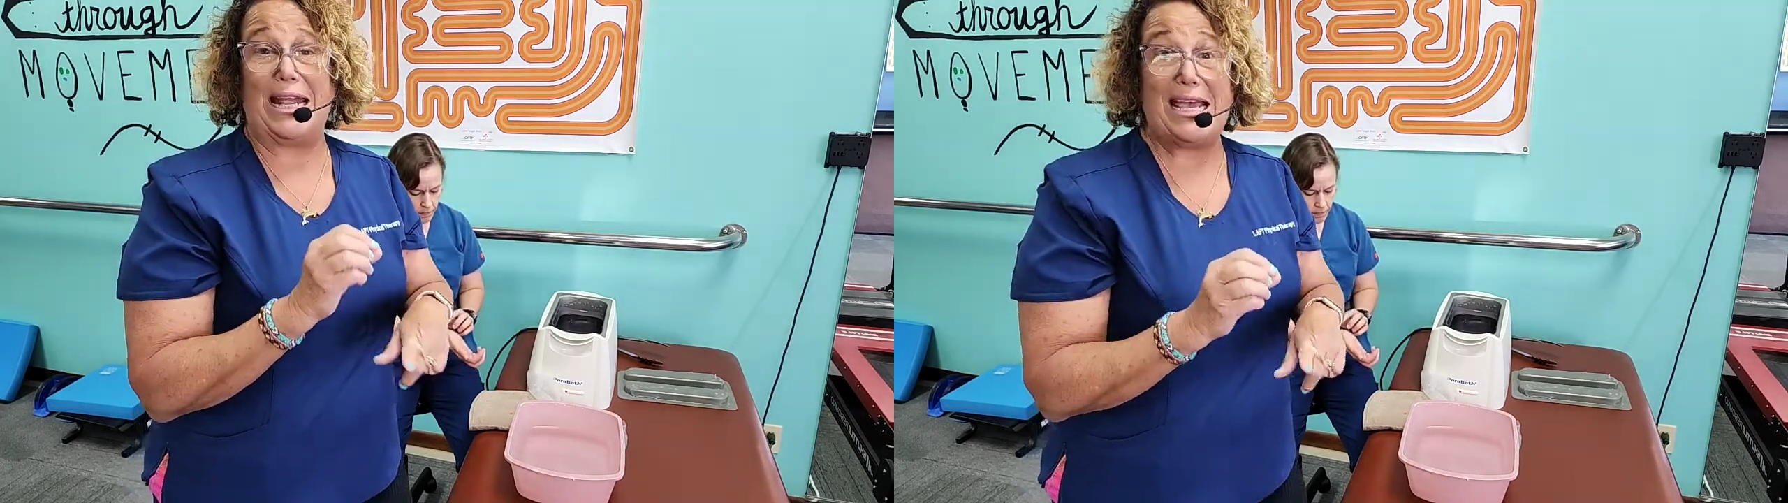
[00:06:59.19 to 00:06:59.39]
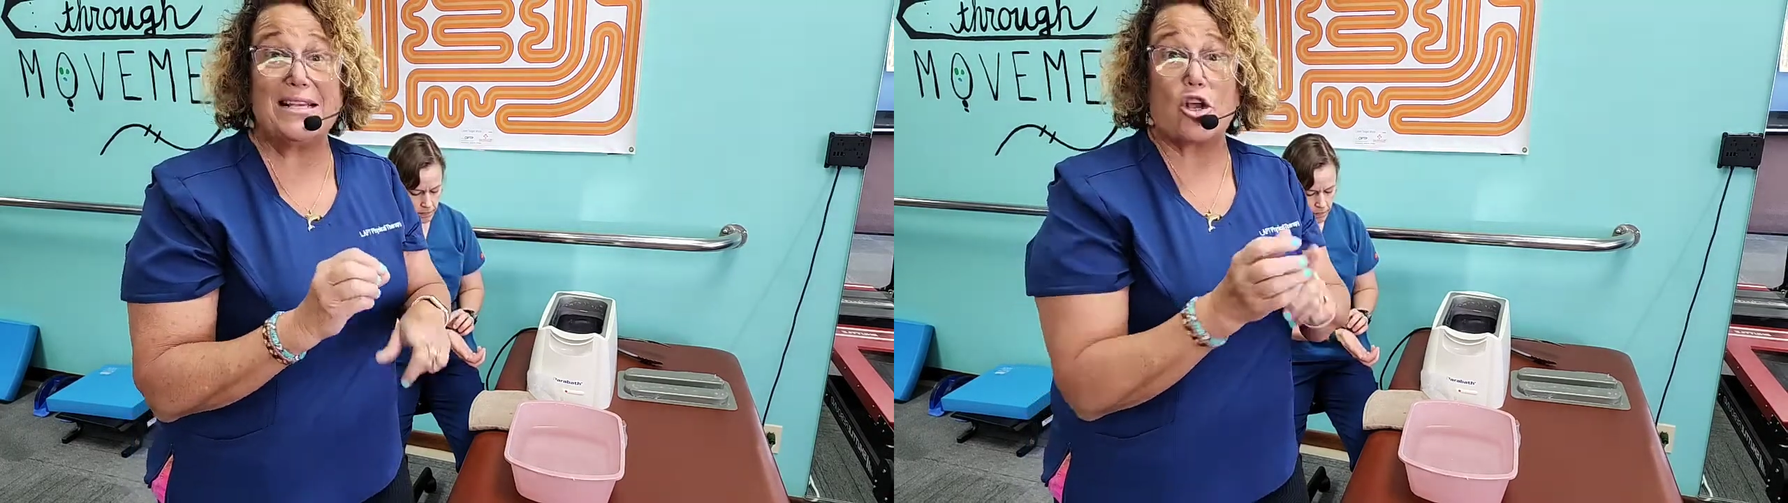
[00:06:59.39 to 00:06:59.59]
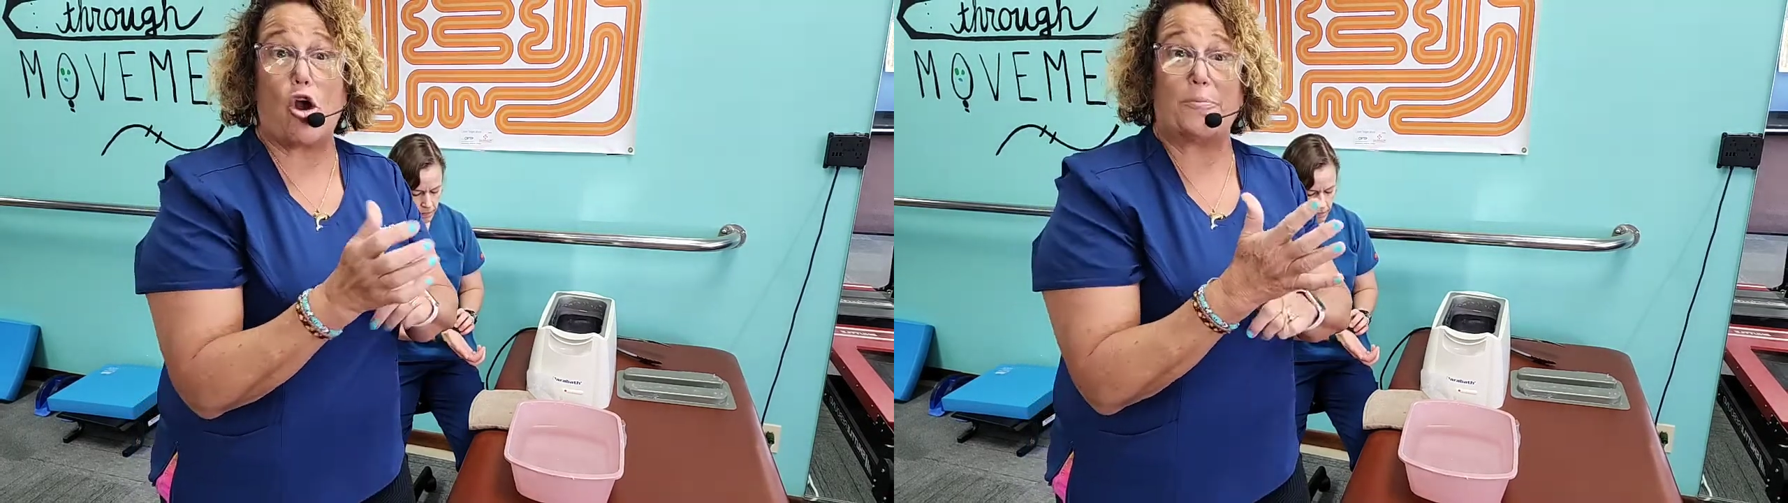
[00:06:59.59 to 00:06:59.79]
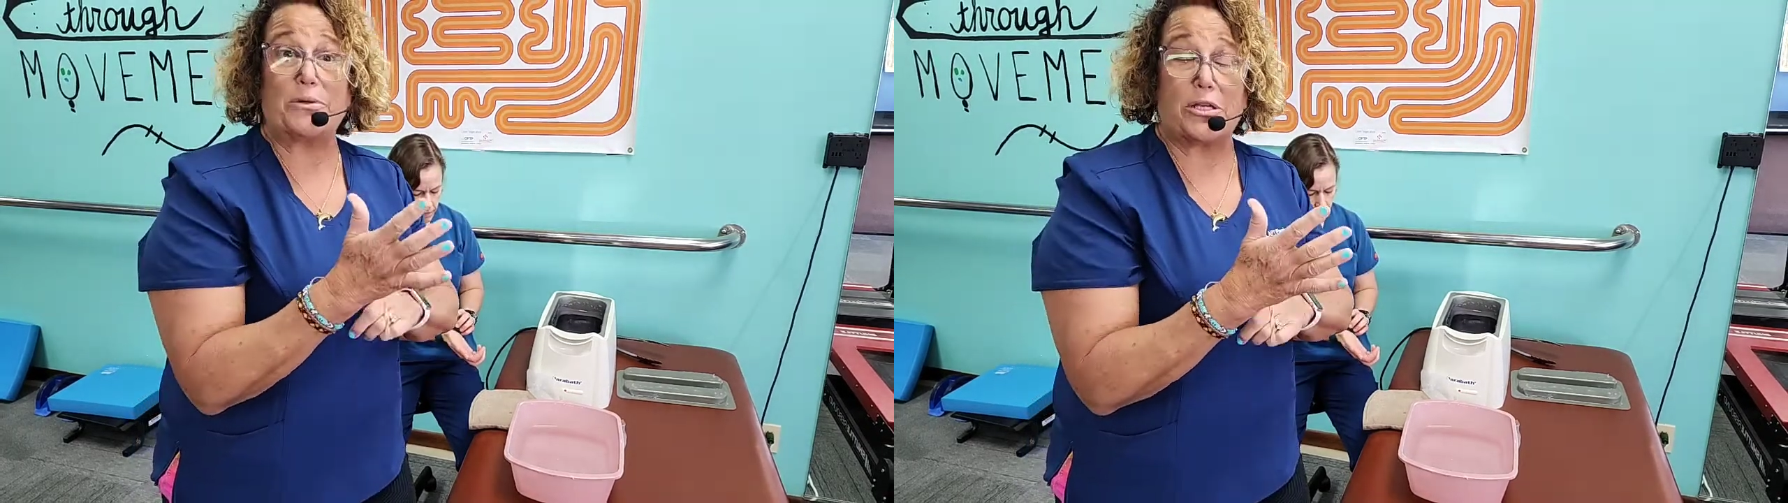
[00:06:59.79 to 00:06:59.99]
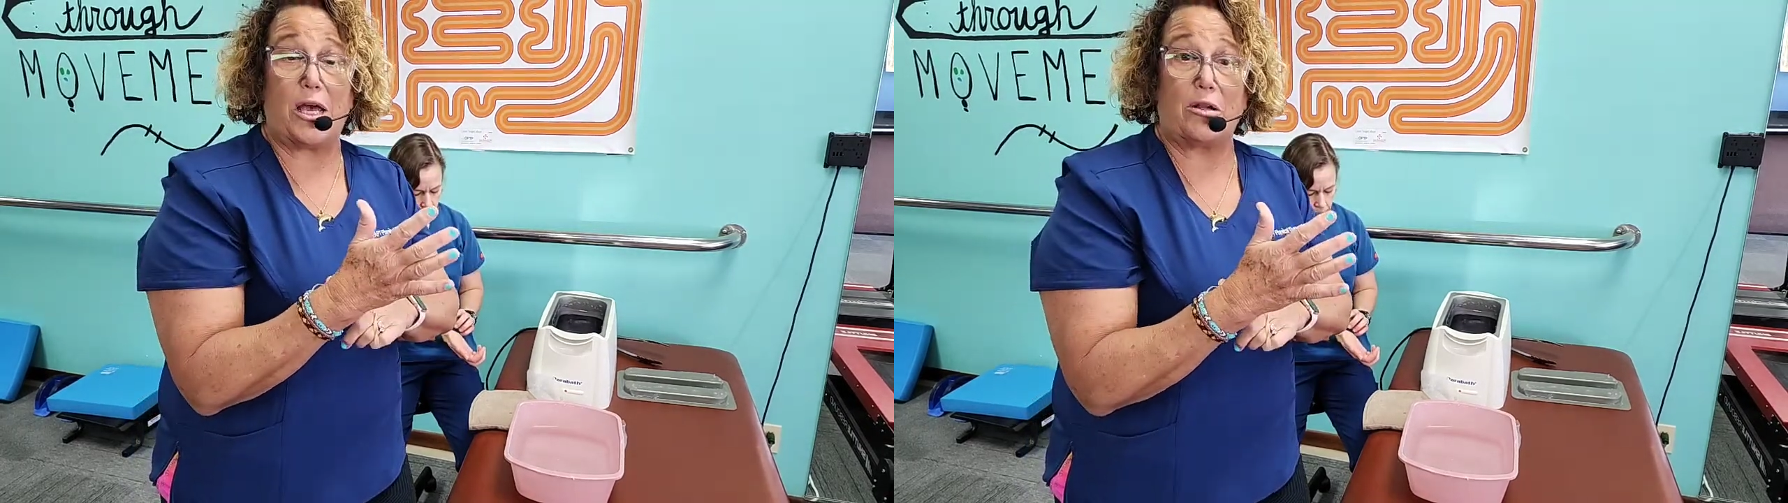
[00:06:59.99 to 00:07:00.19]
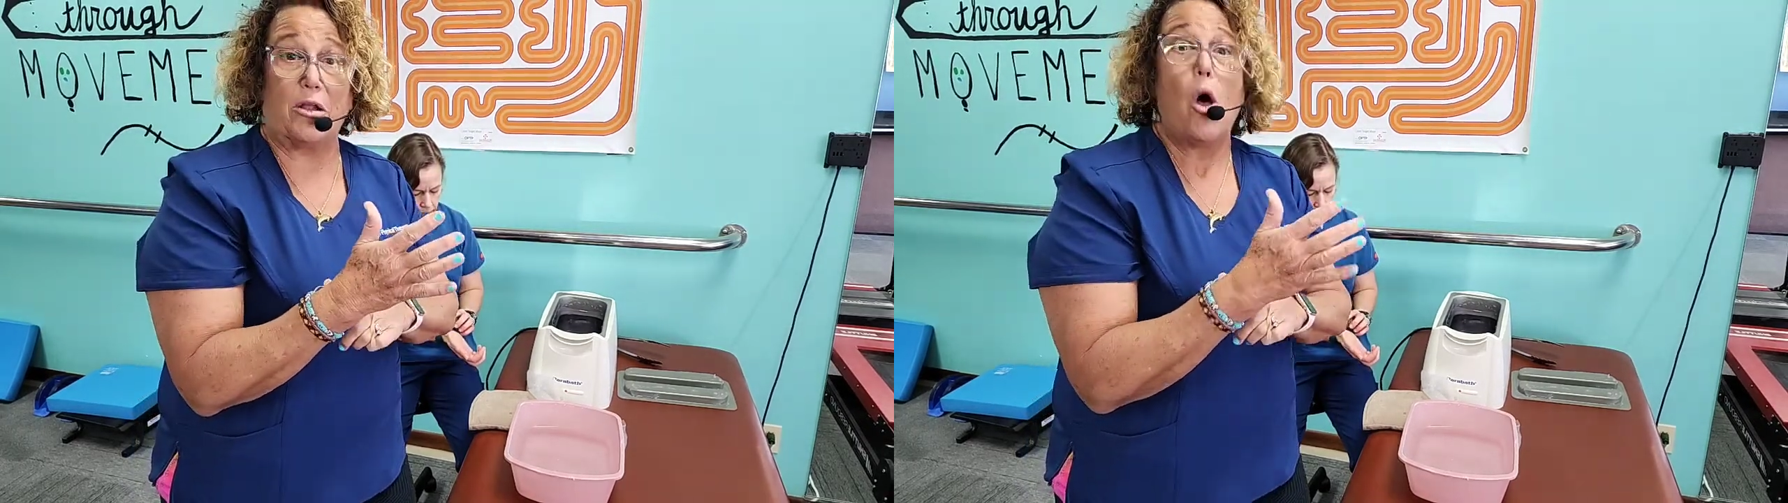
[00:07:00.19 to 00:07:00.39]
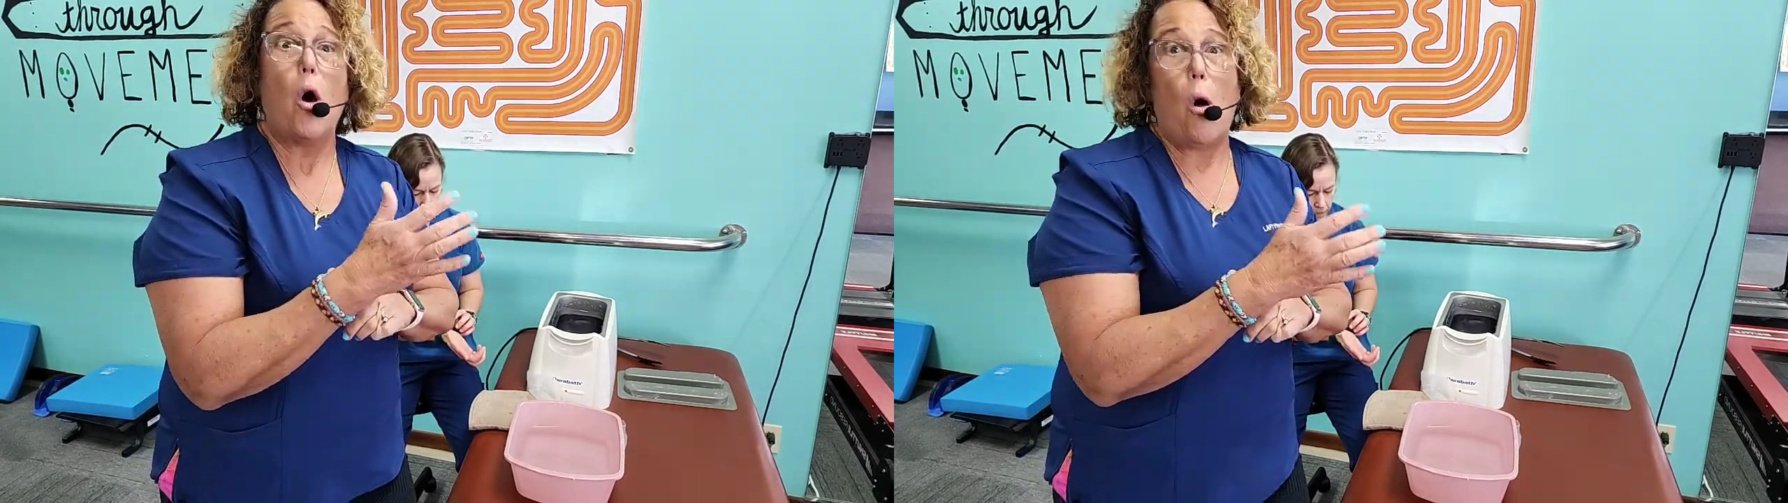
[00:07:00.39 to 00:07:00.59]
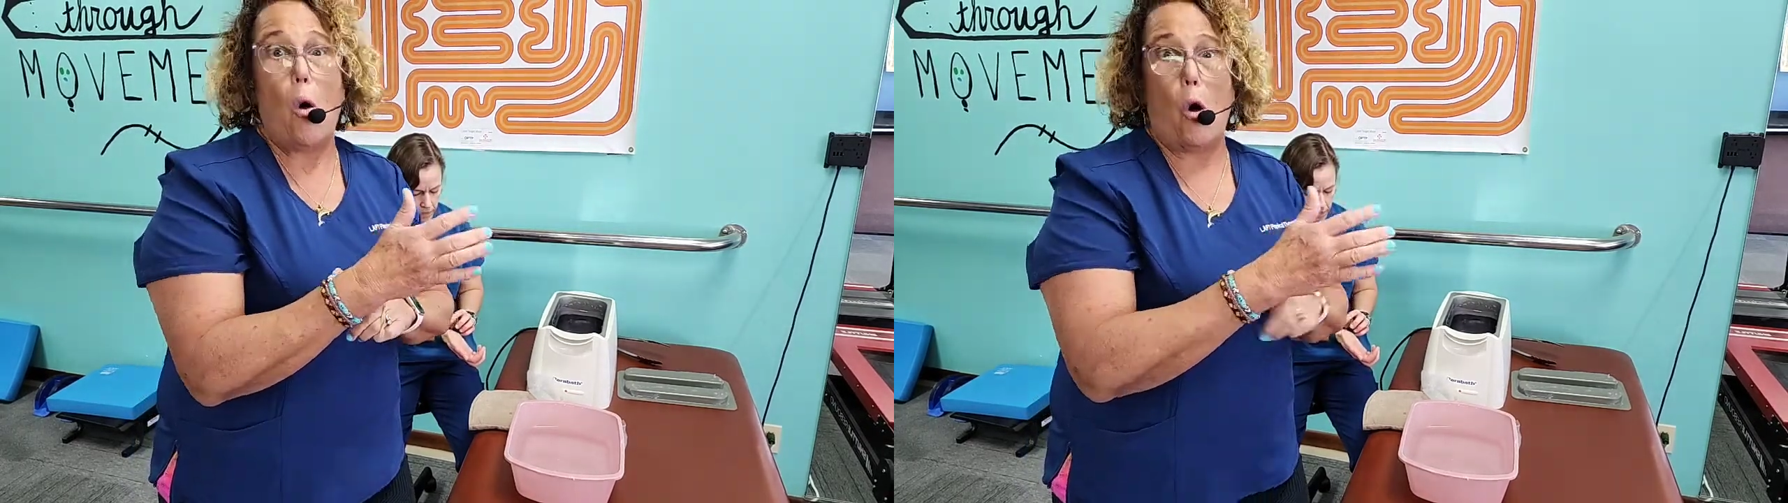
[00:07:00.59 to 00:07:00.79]
is carpal tunnel,
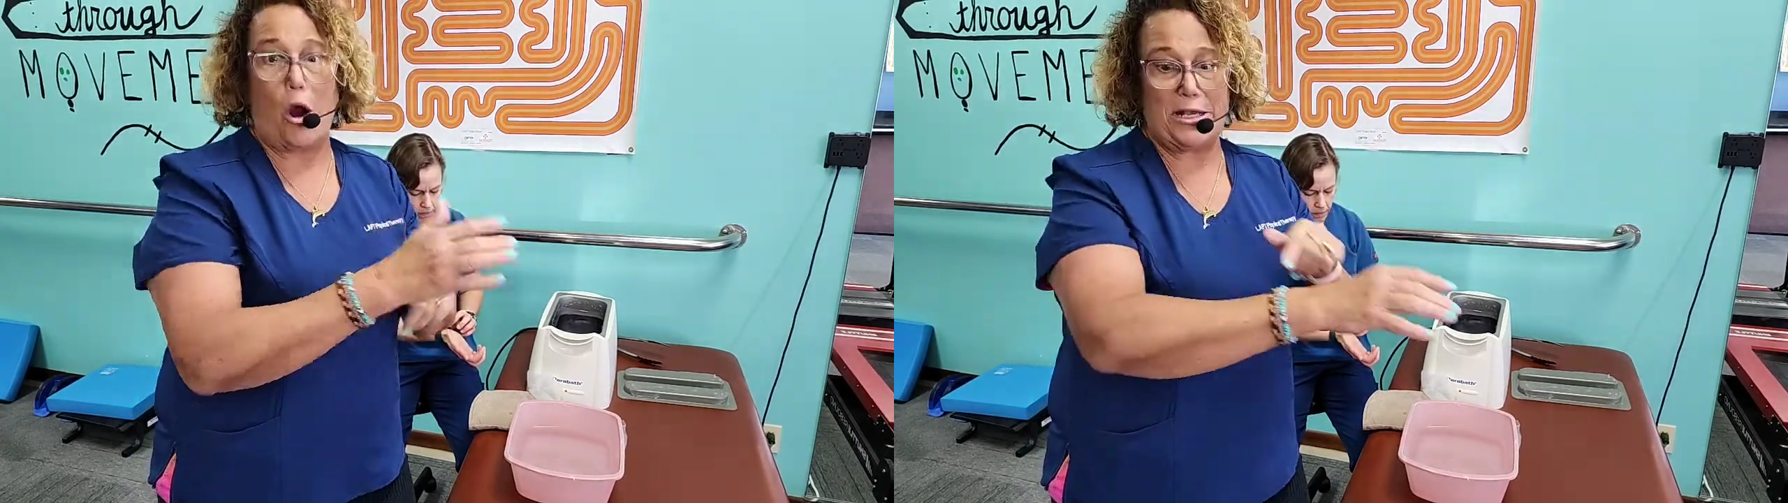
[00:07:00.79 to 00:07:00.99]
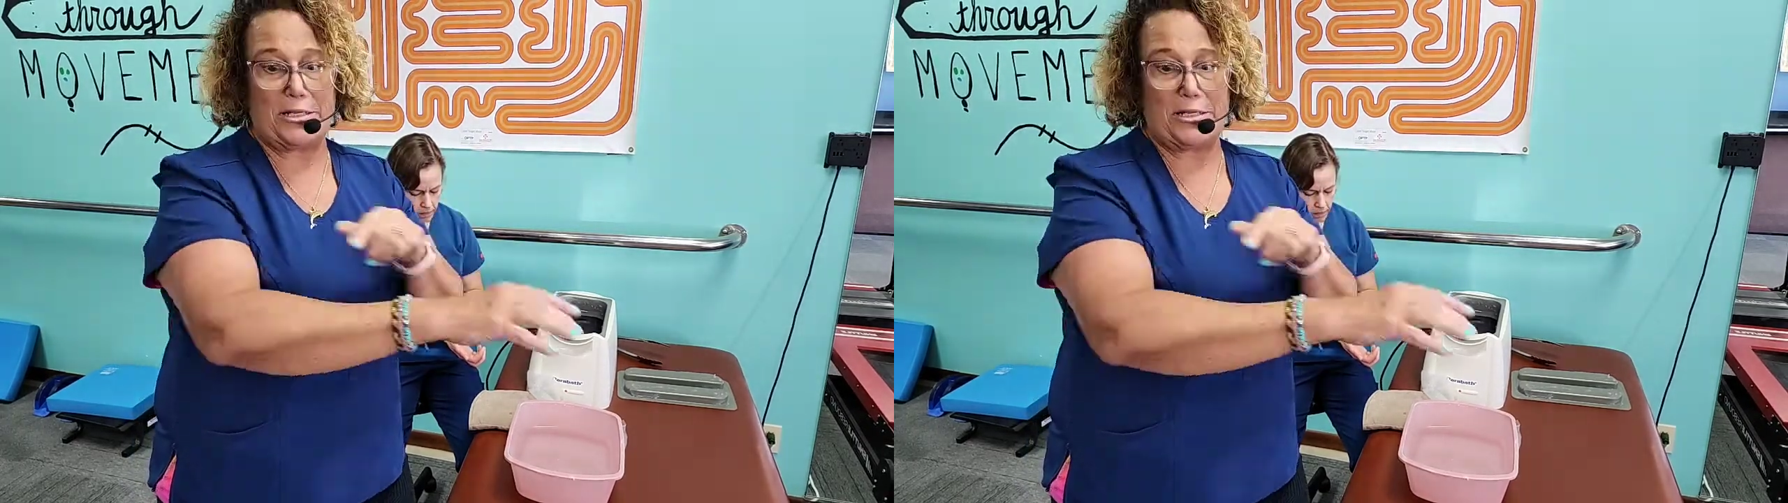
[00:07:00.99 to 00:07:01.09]
or is it